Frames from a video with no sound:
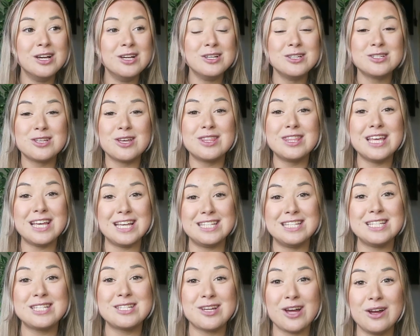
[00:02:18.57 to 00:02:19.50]
So
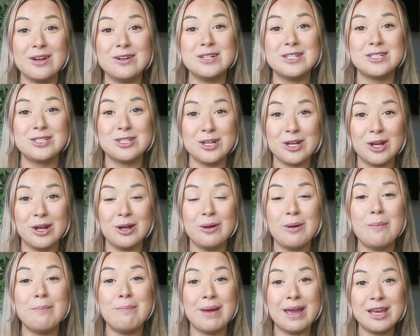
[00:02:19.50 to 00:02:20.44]
this is going
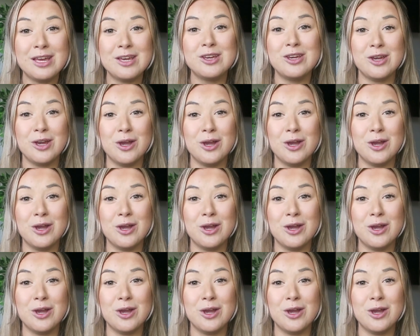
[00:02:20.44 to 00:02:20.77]
to make